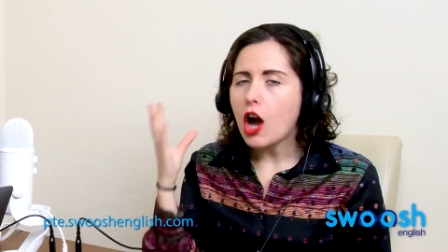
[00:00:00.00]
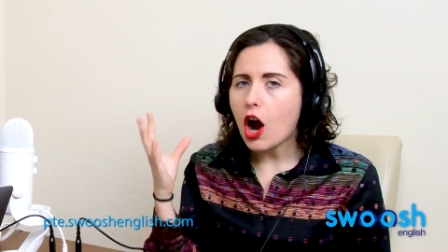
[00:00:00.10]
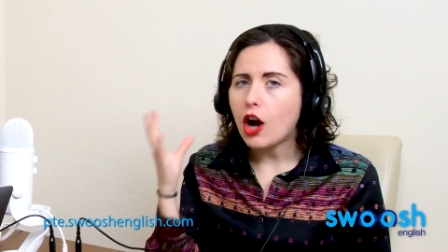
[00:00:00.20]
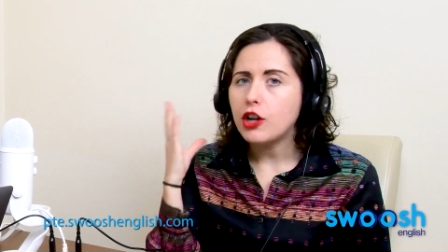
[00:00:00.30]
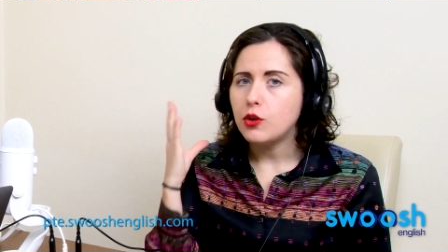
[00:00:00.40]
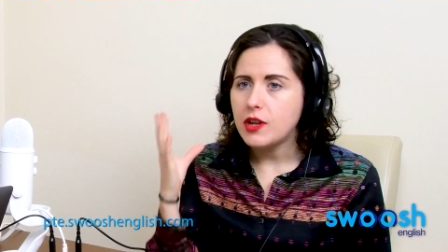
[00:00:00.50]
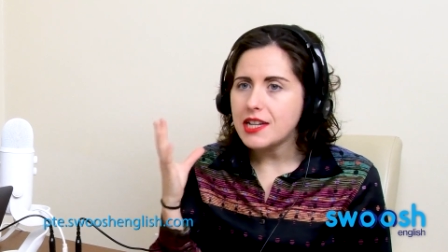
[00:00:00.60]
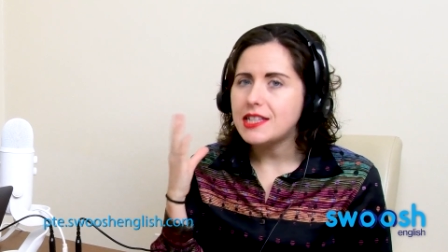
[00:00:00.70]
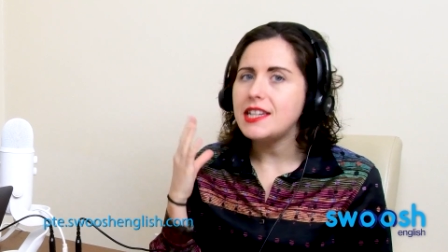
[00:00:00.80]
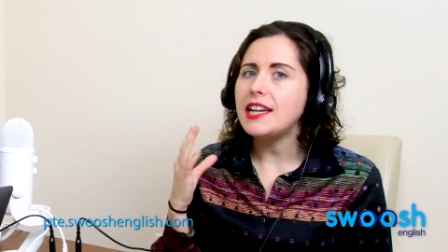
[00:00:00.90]
Are you
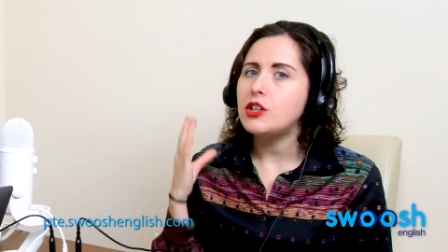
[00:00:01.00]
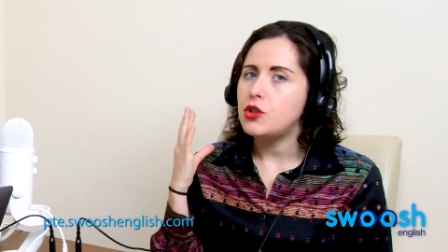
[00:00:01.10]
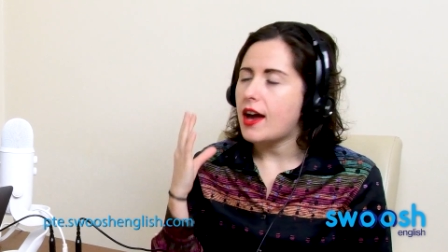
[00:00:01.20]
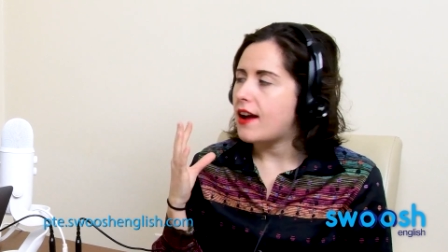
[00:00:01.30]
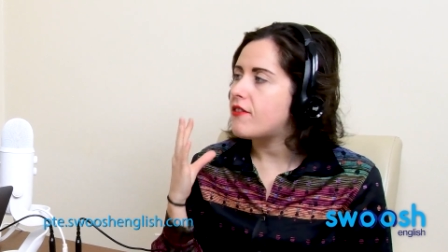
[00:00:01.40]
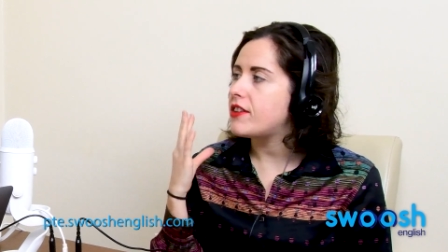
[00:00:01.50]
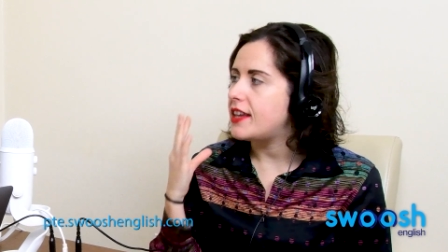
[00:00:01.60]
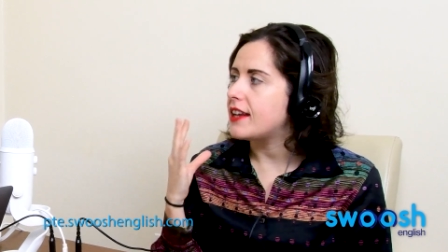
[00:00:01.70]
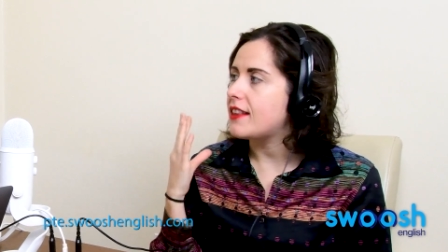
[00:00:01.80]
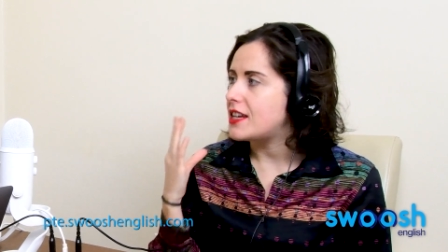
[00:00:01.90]
listening to
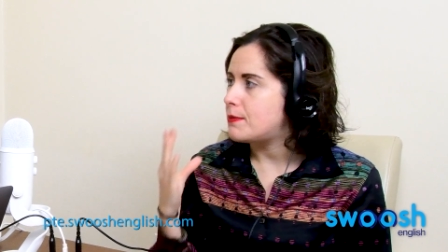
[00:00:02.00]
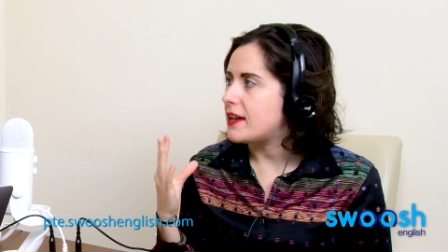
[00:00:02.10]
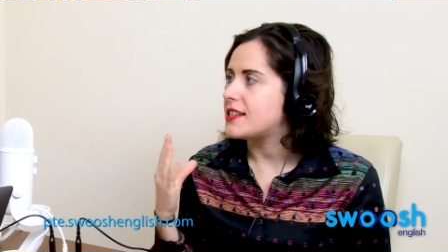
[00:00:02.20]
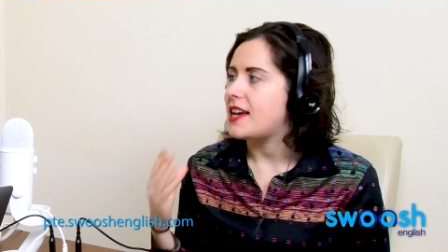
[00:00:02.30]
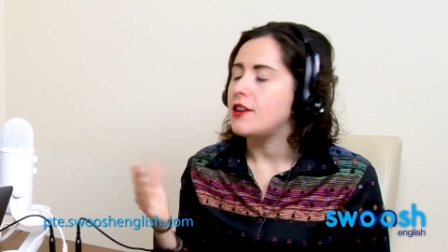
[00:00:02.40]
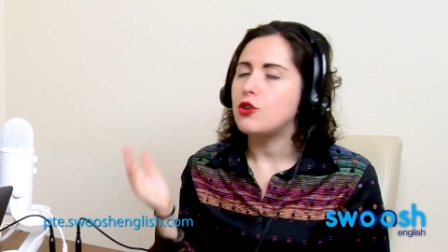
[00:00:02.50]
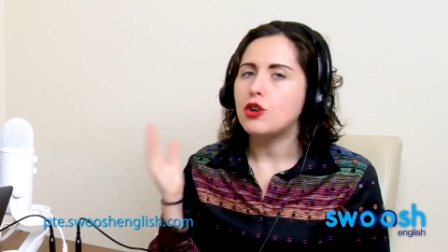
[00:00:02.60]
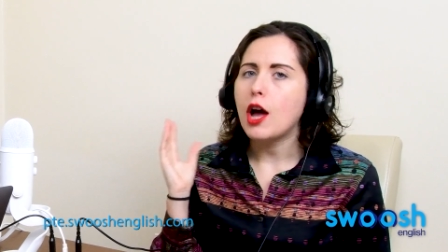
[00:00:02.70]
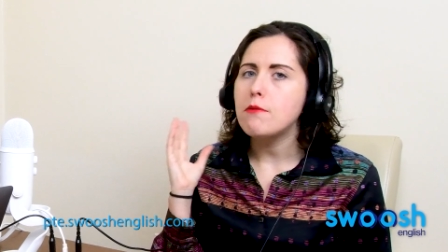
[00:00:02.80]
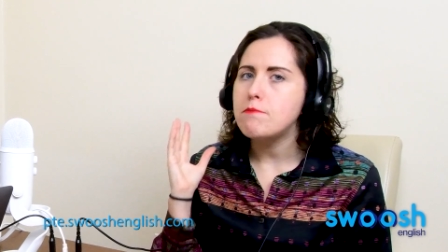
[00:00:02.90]
everything that is being said?
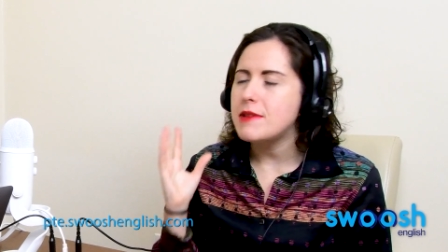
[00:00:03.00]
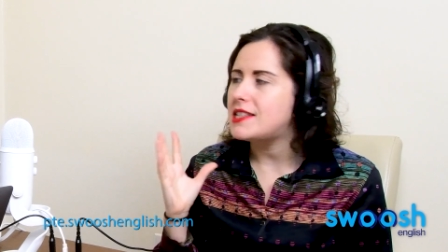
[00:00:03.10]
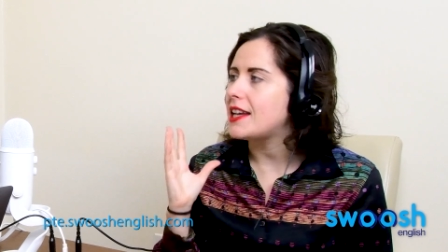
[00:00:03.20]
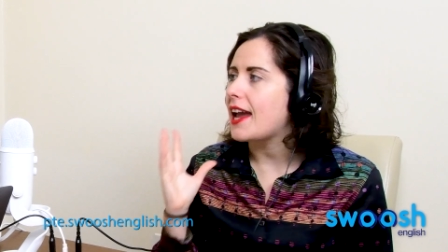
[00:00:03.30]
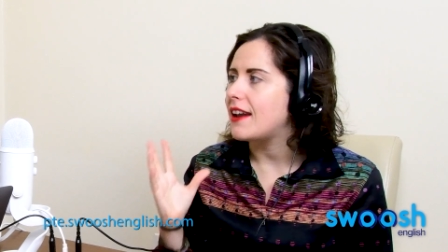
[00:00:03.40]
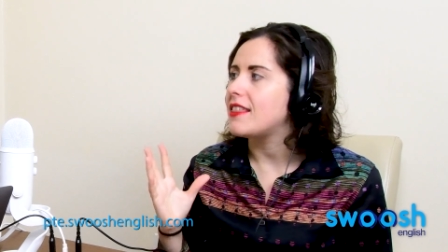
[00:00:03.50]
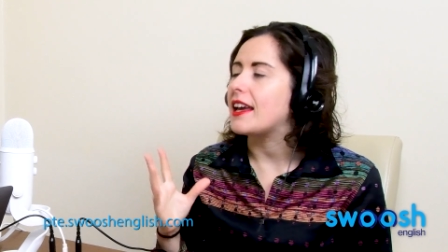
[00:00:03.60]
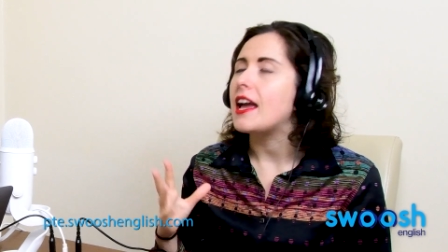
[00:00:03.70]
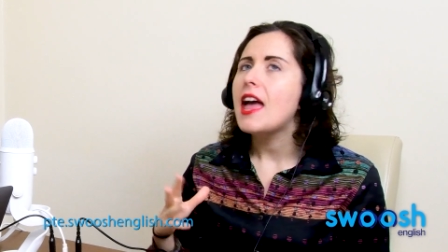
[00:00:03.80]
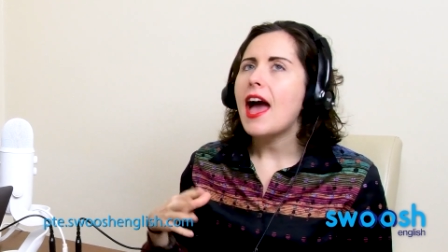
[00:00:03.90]
You're not missing
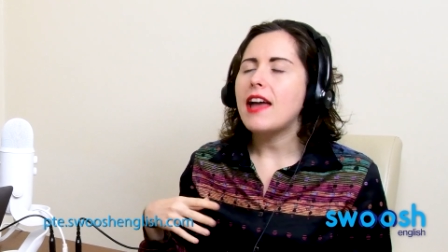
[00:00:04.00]
anything.